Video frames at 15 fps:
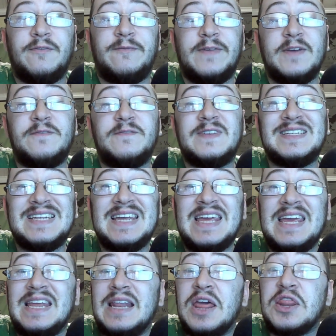
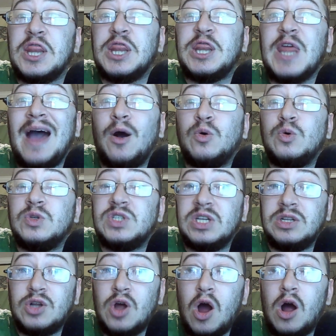
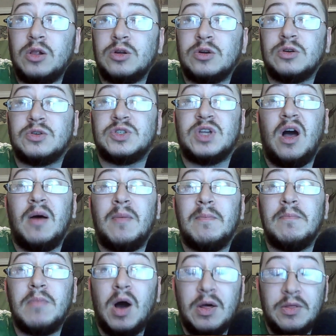$15,000 a
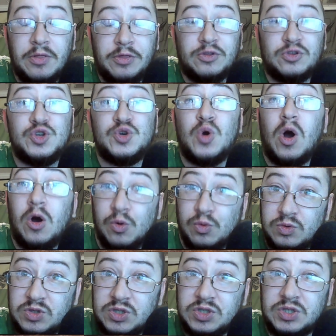month to
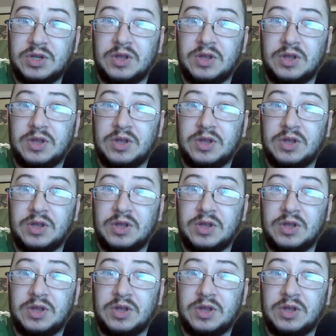host.